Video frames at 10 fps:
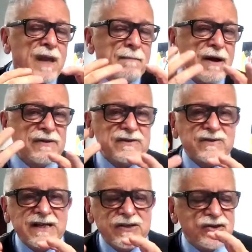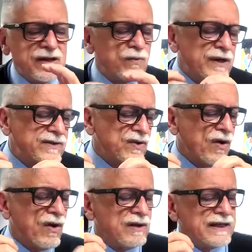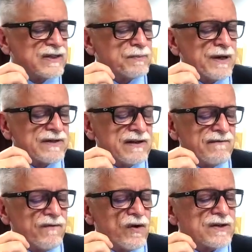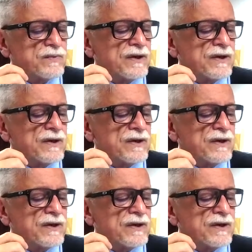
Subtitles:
about this teaching and what it's all expressing for us.